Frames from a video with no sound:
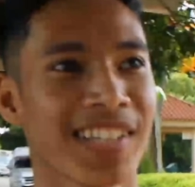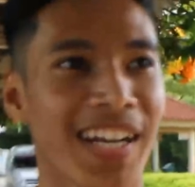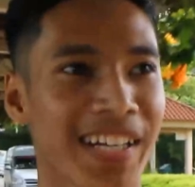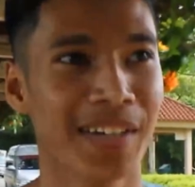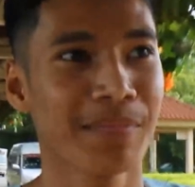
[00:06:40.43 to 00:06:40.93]

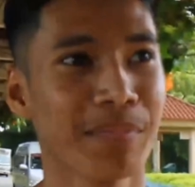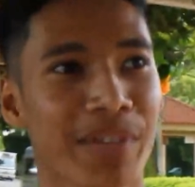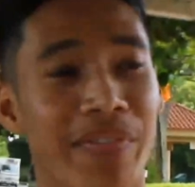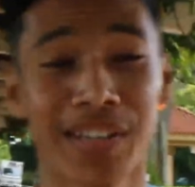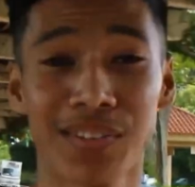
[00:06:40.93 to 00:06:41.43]
like I can't
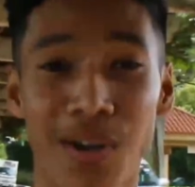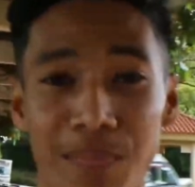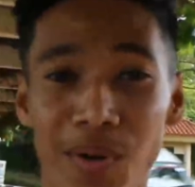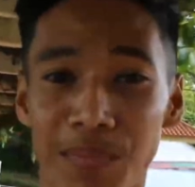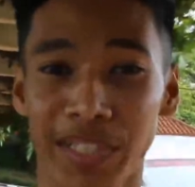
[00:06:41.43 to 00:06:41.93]
breathe and talk
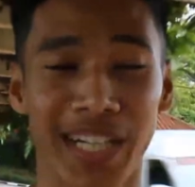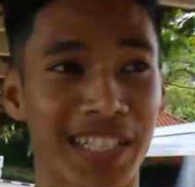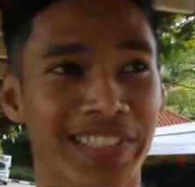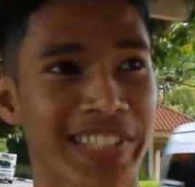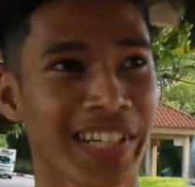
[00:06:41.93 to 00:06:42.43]
properly
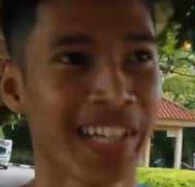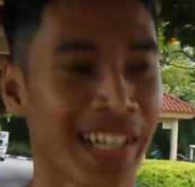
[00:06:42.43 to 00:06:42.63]
guys.